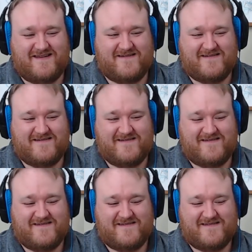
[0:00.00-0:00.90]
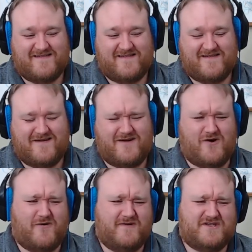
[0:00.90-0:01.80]
Yeah.
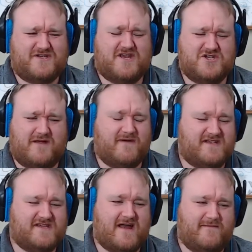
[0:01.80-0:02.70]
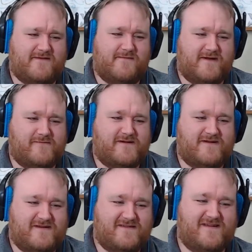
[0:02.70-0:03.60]
Oh, it's Kojima. It's got to be the
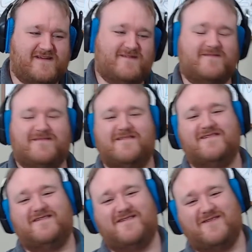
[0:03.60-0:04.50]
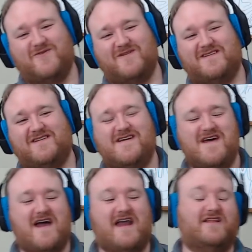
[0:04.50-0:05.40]
baby. Of course.
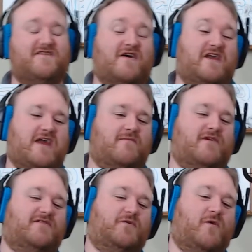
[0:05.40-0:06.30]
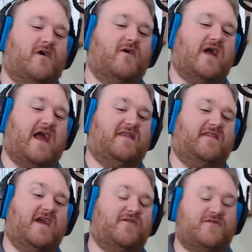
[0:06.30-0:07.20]
And I love how Guillermo del Toro
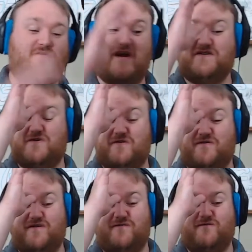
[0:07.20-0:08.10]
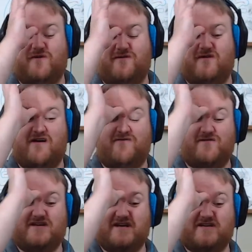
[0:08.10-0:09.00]
and the other director,
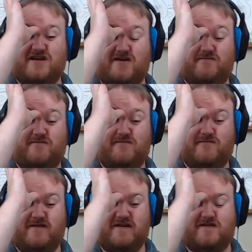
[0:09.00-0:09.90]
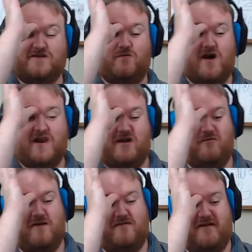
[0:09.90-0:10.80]
however you say his name, Nicholas
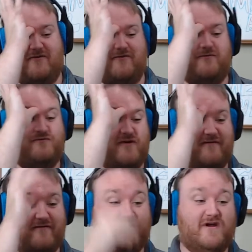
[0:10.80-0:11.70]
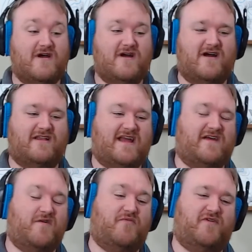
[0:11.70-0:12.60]
Winding Refn or whatever. I
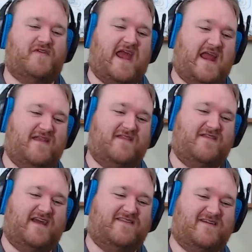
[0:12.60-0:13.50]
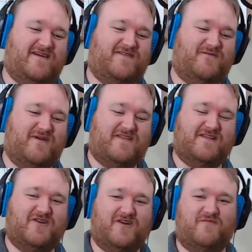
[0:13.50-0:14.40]
like how they're both in it, like the way
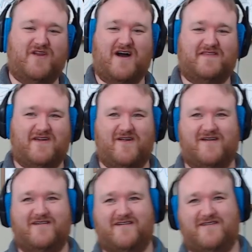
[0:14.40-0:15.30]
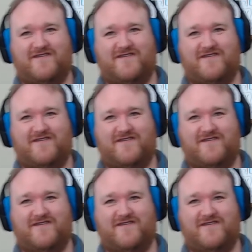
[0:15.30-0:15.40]
they look, but not their